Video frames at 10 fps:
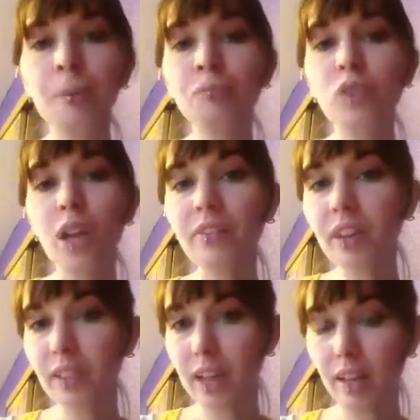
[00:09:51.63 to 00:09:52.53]
So I
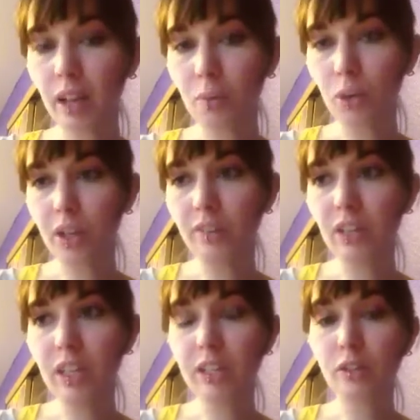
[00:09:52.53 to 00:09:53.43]
find that a lot more
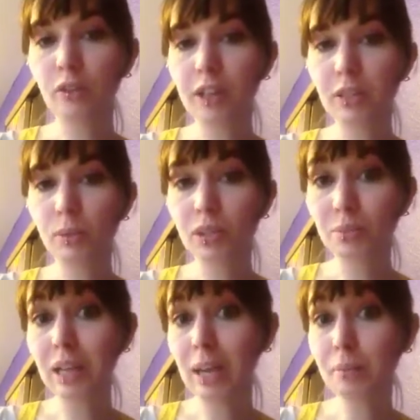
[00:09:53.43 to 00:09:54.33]
convenient. It's flexible.
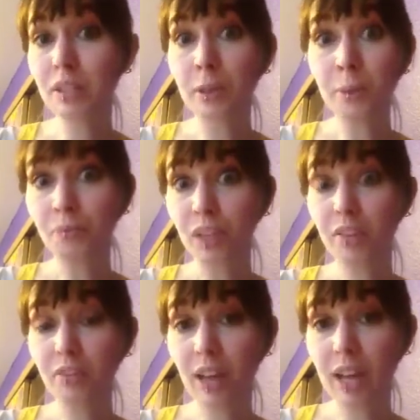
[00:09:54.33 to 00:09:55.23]
Sometimes
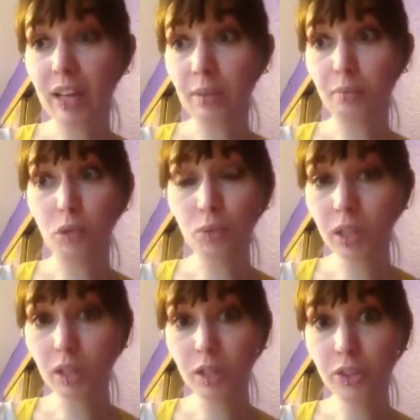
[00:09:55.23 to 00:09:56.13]
if I am
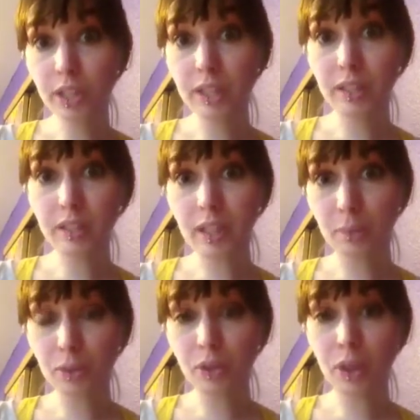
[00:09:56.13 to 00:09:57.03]
doing laundry and the
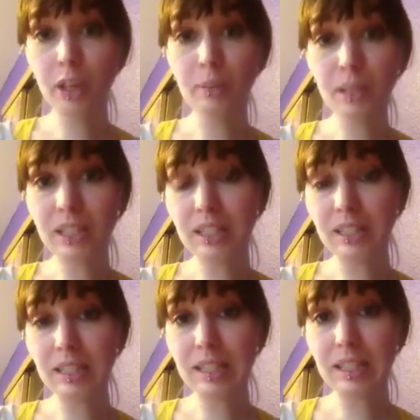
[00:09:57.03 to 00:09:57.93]
diapers are going to be
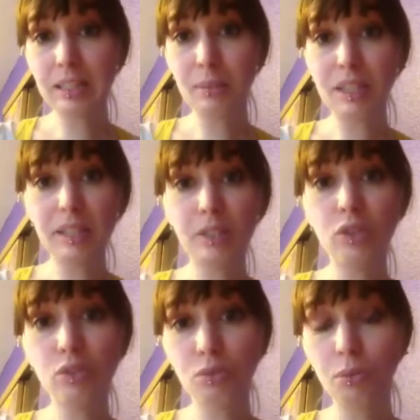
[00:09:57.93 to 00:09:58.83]
needing to be done
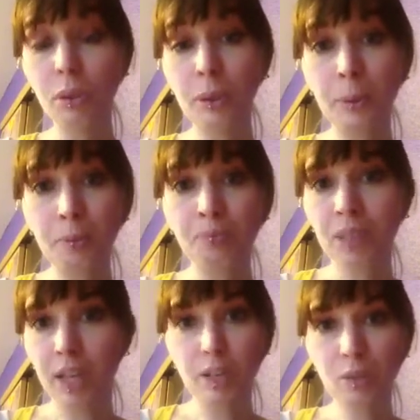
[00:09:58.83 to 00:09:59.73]
soon,
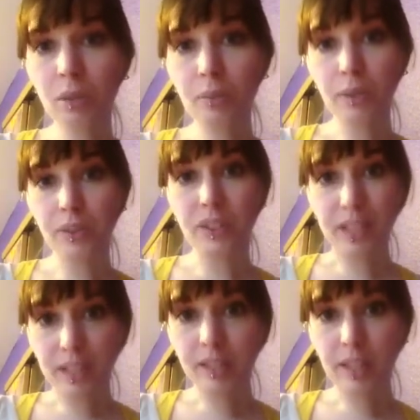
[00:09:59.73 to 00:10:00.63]
I would do them on the
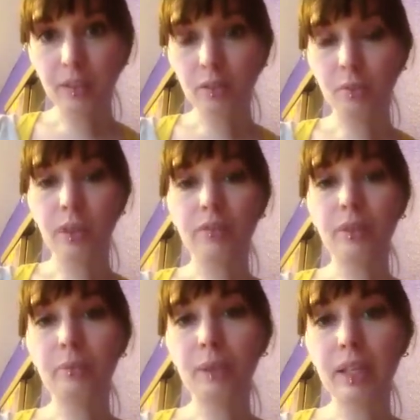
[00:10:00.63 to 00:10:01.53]
second day or
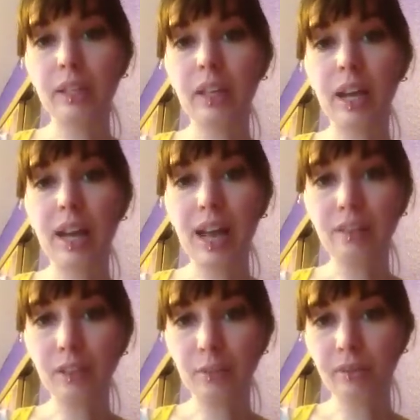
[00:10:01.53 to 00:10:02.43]
whatever, but I have
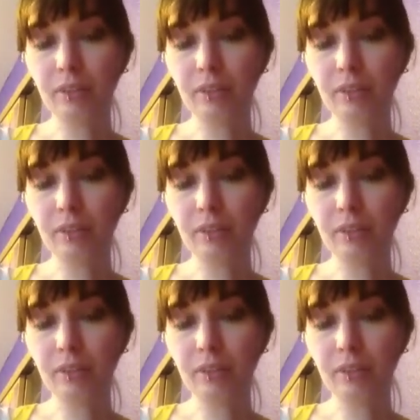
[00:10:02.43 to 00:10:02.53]
a little bit of